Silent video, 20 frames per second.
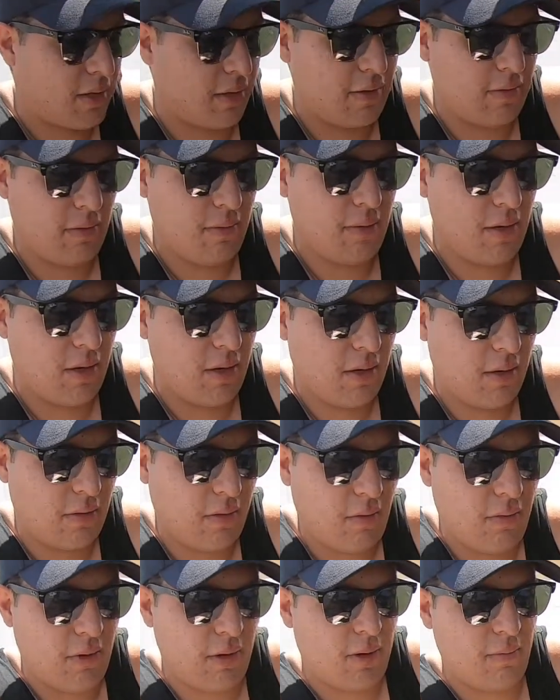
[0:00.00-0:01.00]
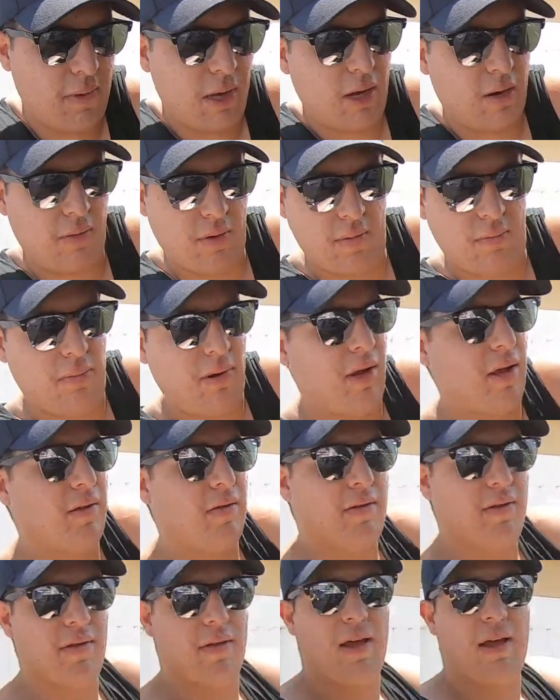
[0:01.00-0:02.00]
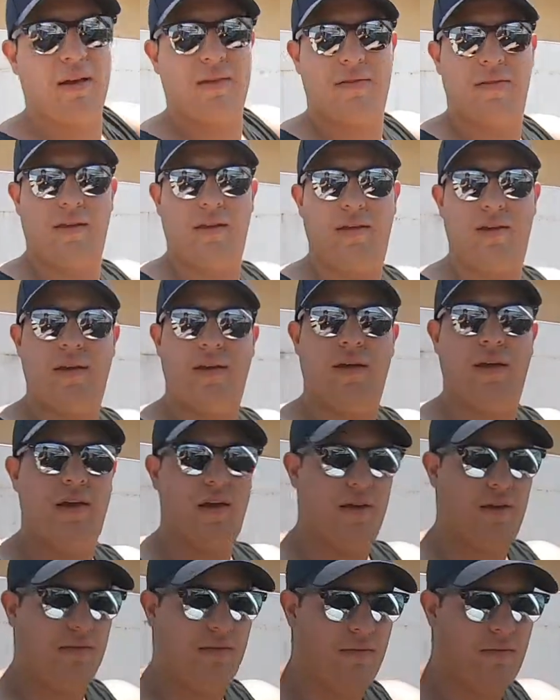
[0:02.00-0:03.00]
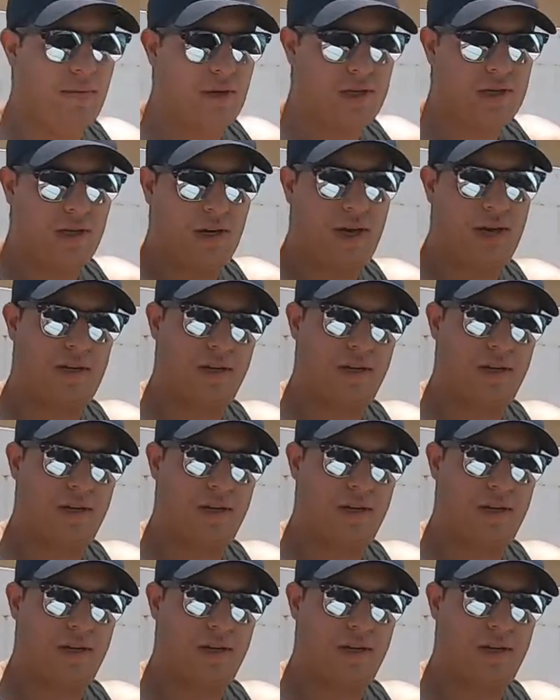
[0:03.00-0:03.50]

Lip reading: that's over here that's holding the battery in place, and that is it. So make sure you guys